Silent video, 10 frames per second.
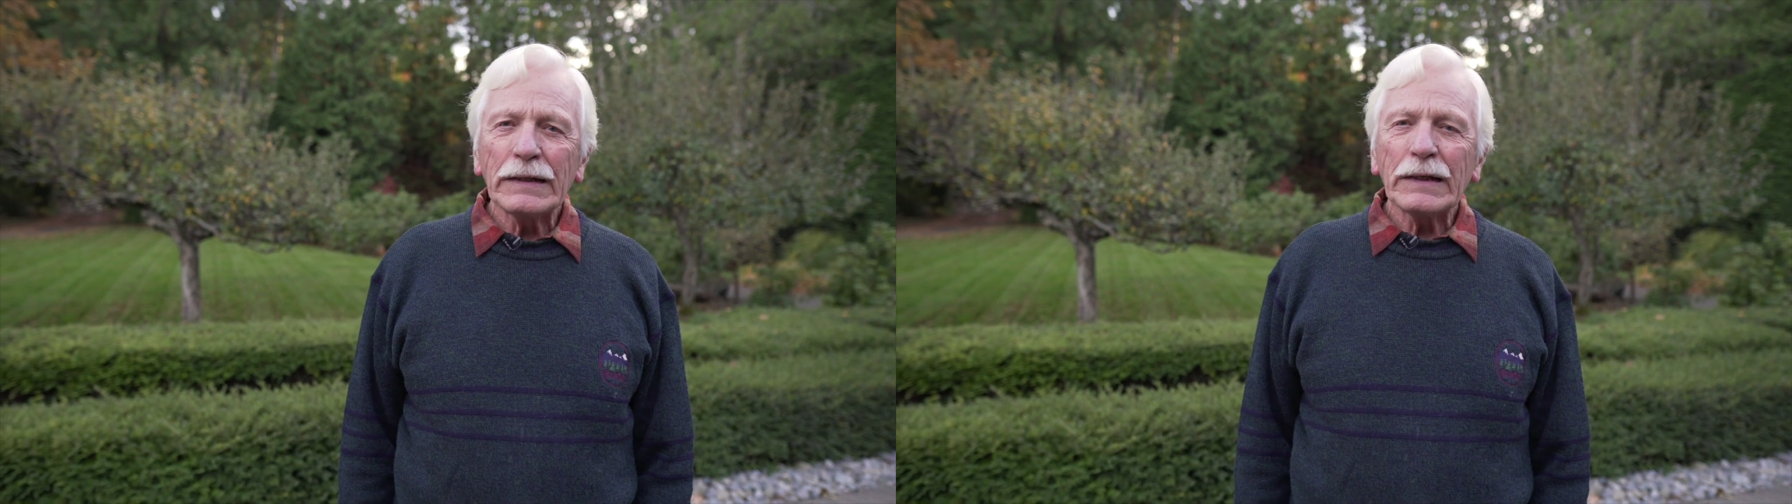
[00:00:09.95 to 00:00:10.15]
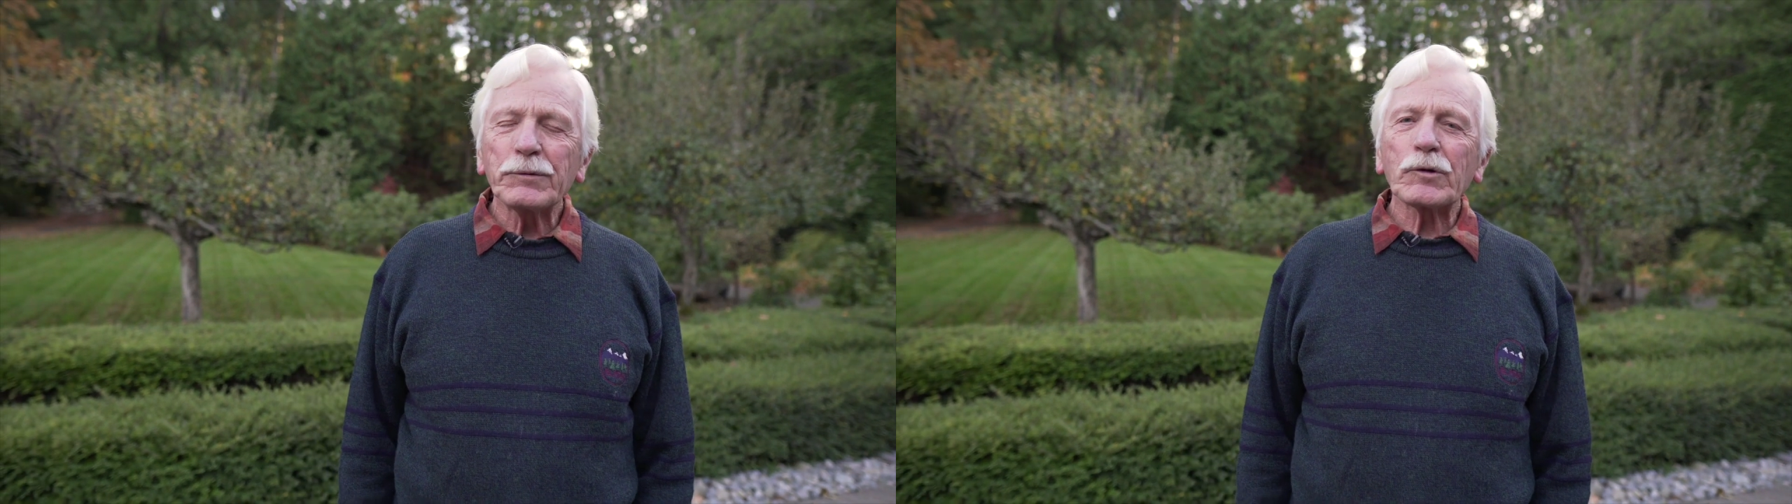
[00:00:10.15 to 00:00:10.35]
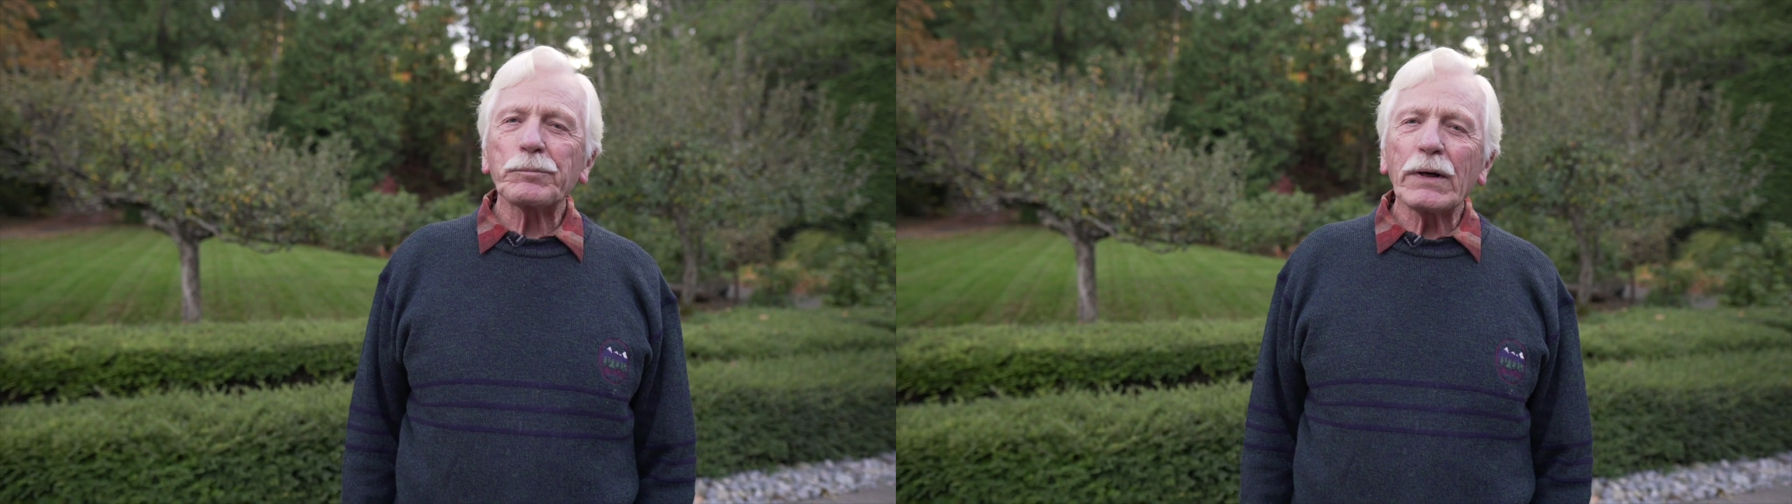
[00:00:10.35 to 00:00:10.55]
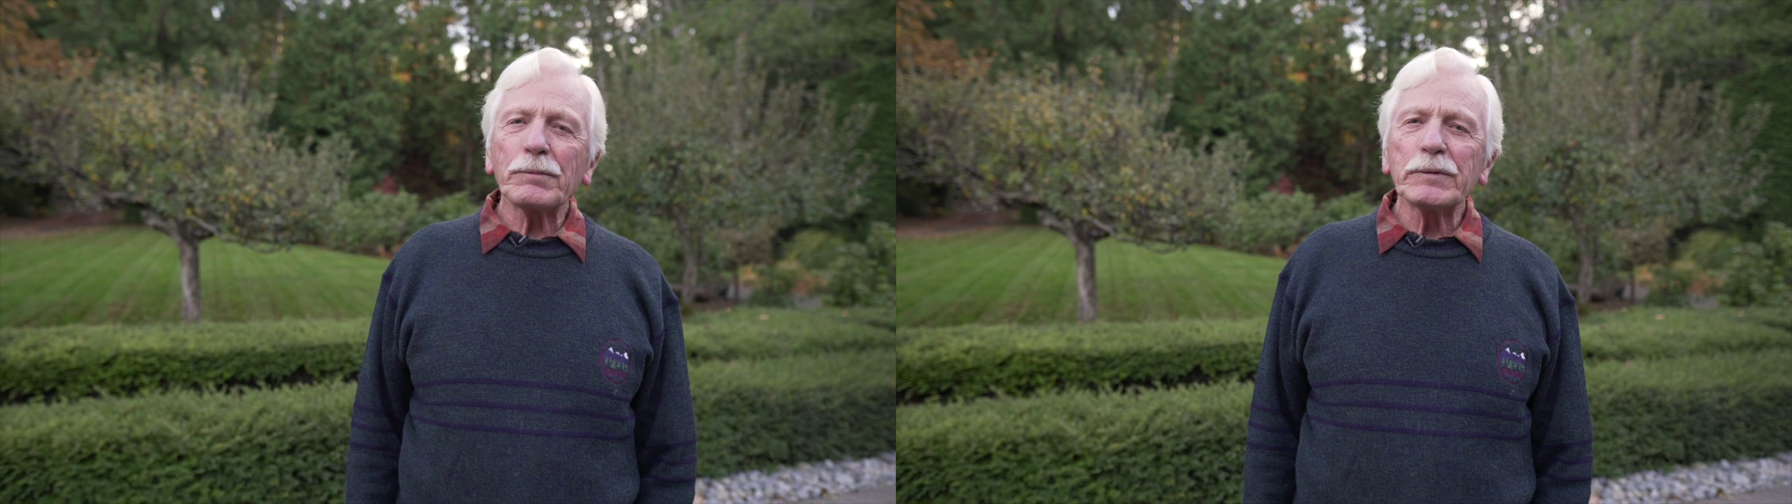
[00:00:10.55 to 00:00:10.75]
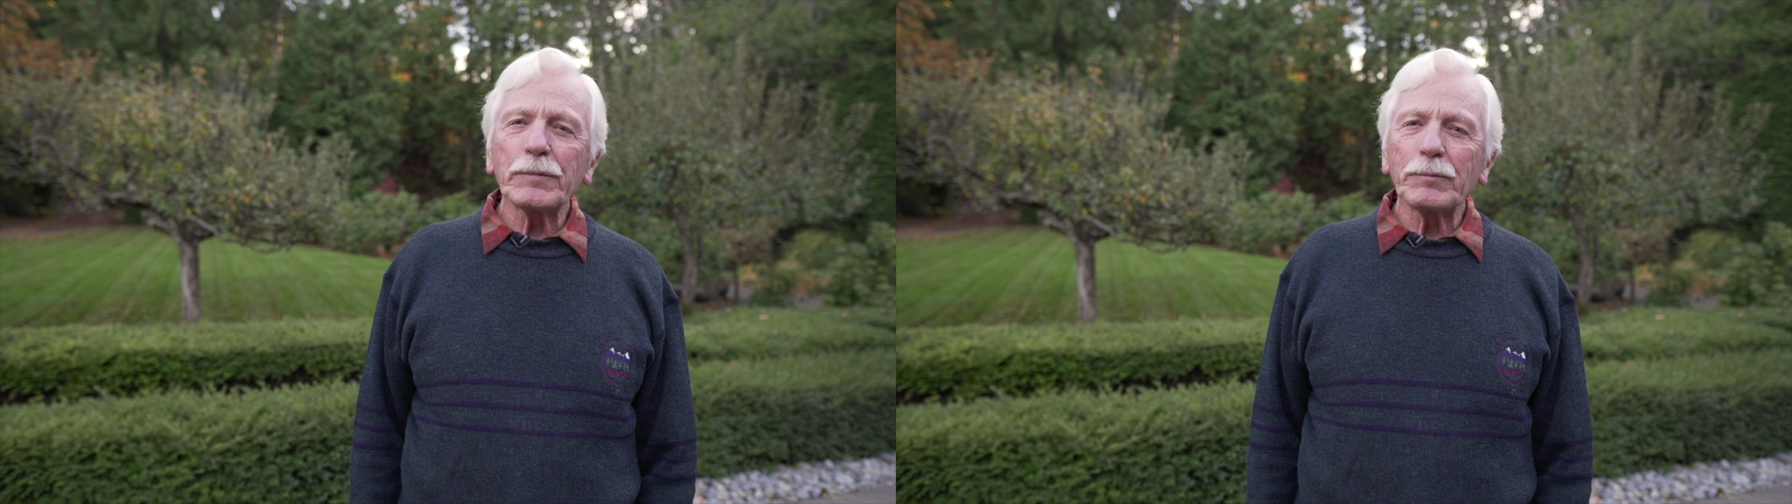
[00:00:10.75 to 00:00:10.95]
It was a
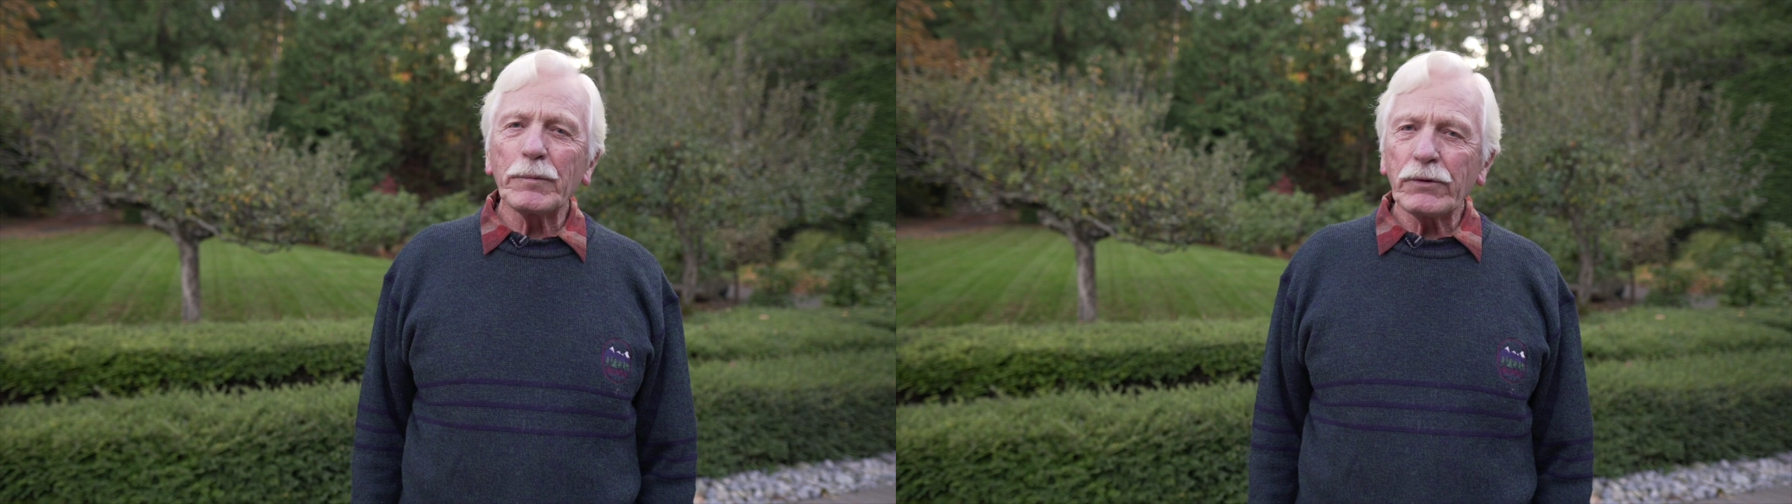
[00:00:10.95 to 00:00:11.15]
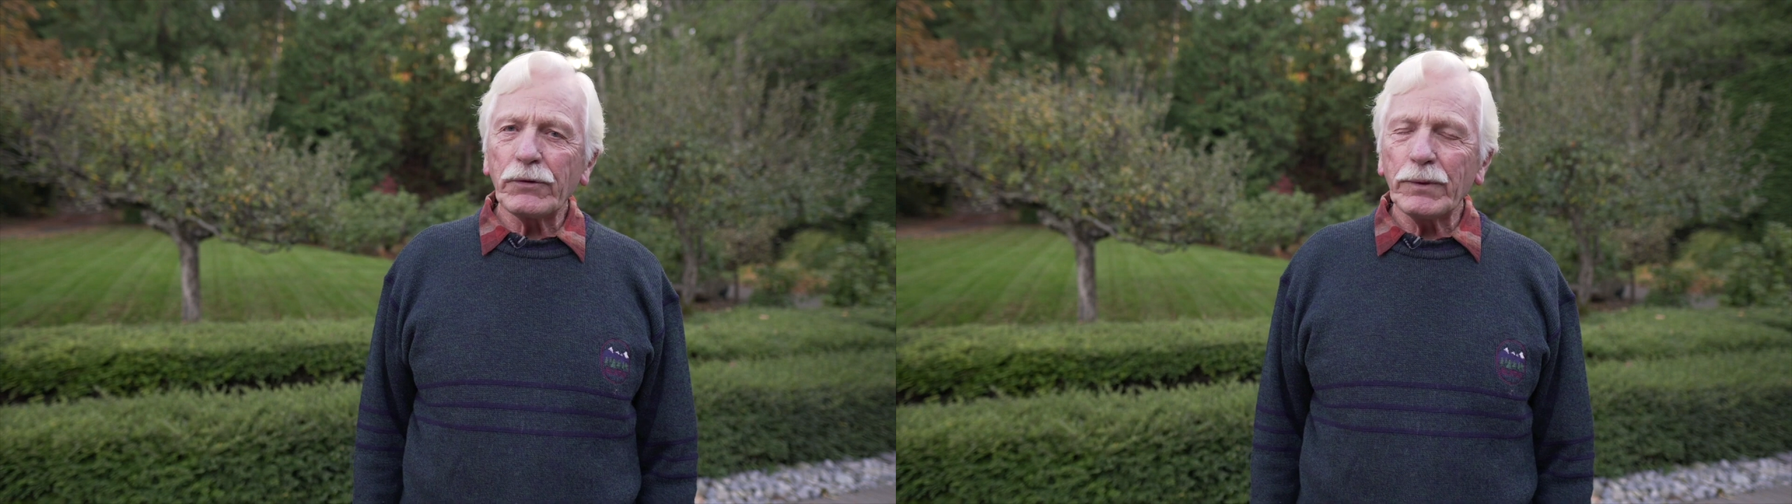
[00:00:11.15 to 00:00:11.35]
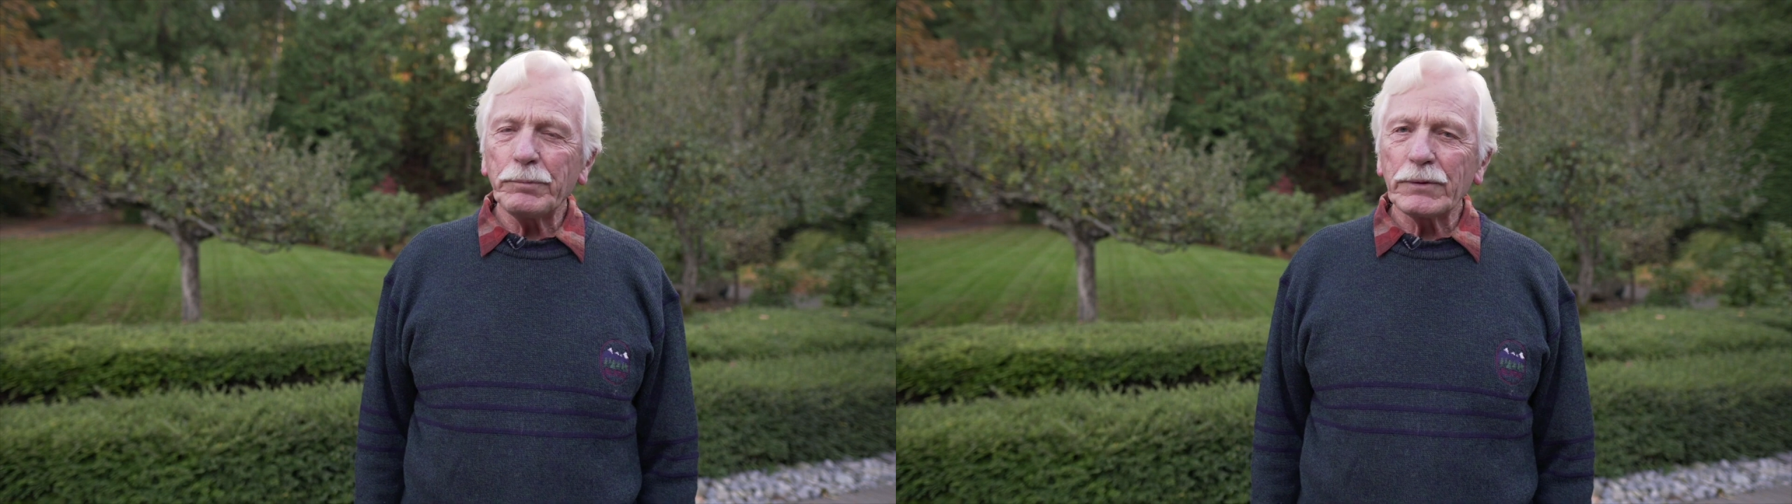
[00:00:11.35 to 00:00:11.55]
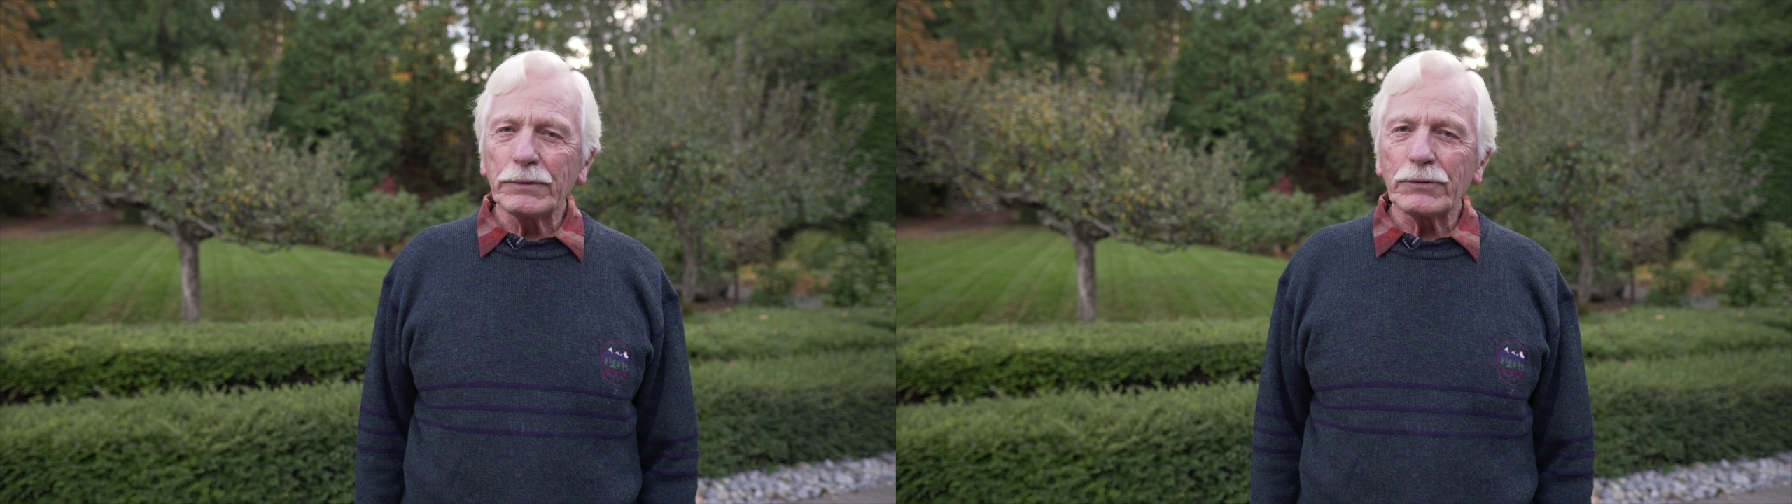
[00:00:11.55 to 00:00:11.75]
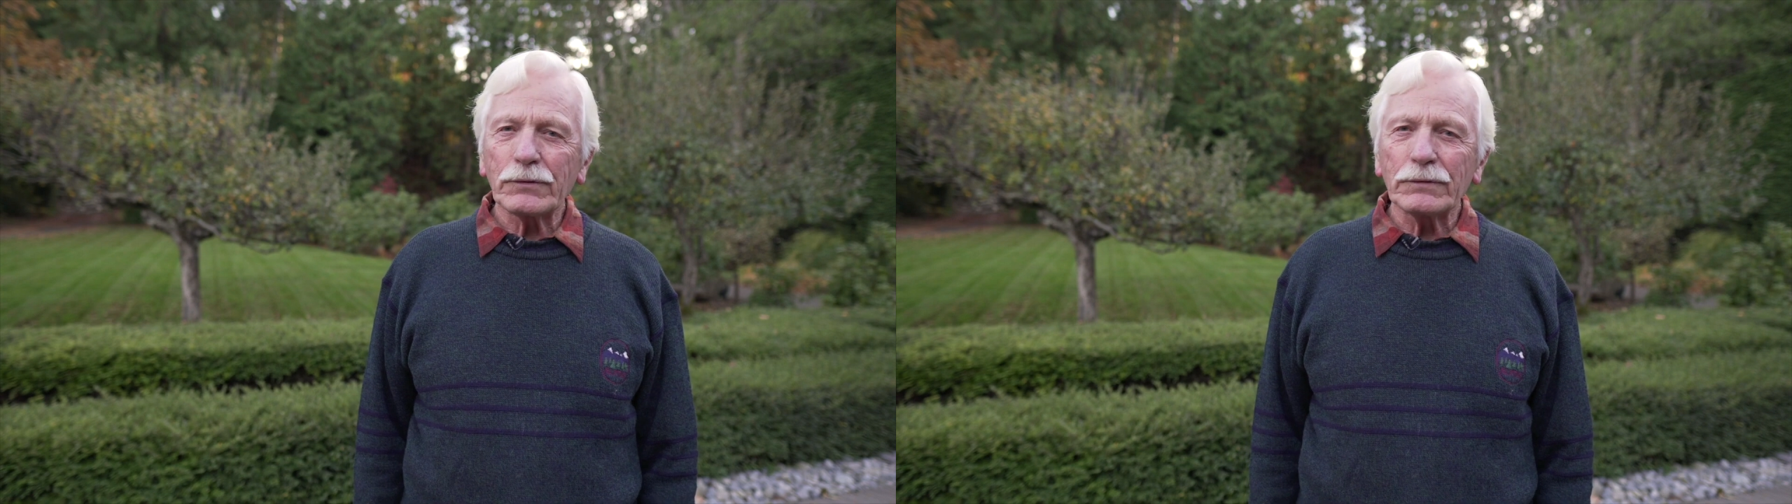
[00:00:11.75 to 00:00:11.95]
problem of mercury
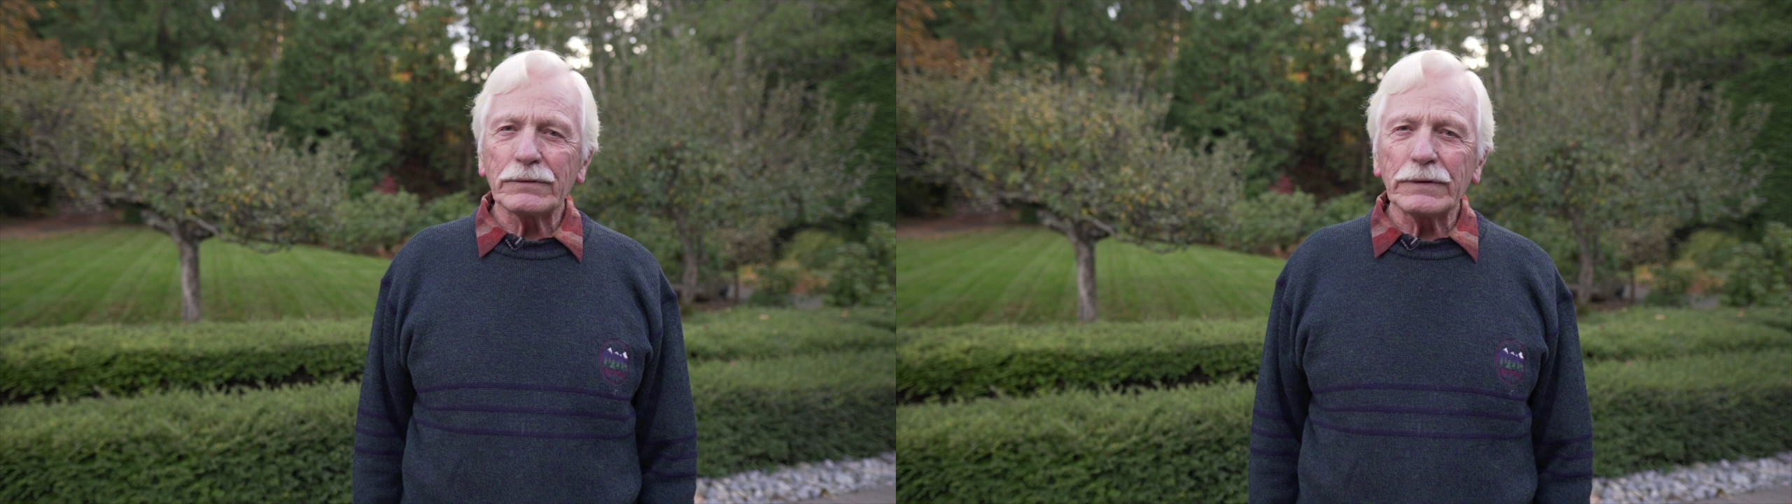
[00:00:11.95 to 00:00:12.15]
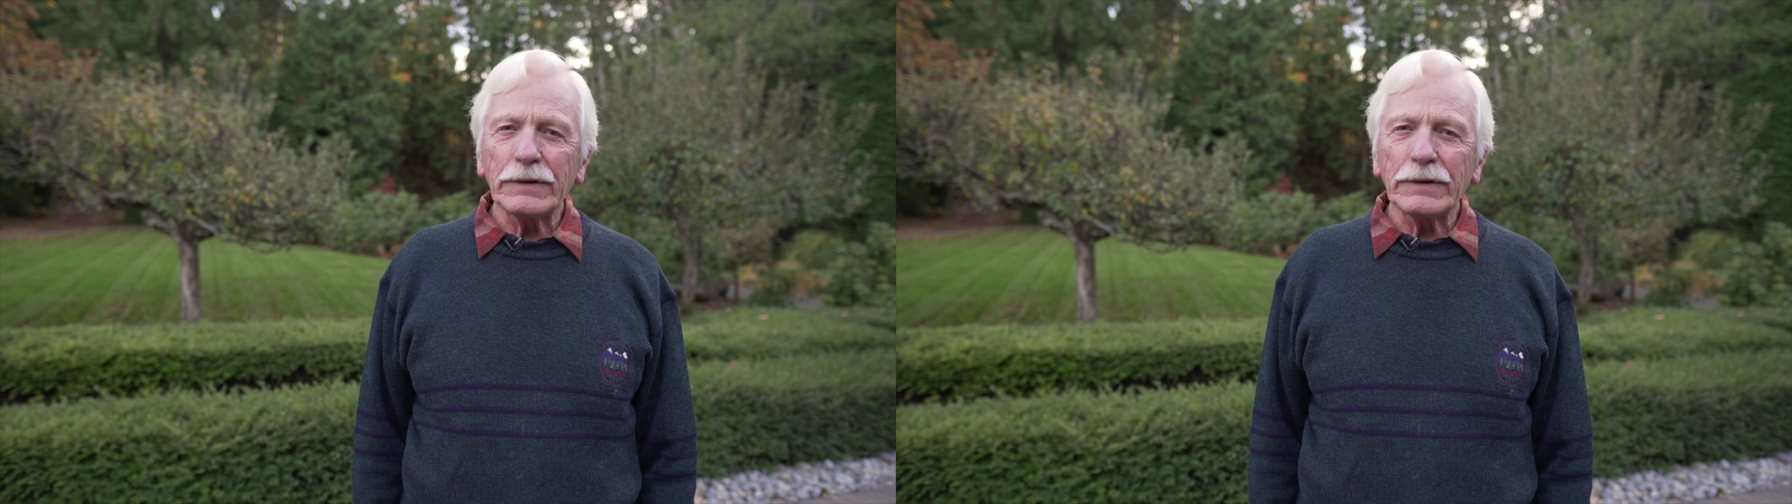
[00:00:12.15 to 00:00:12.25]
pollution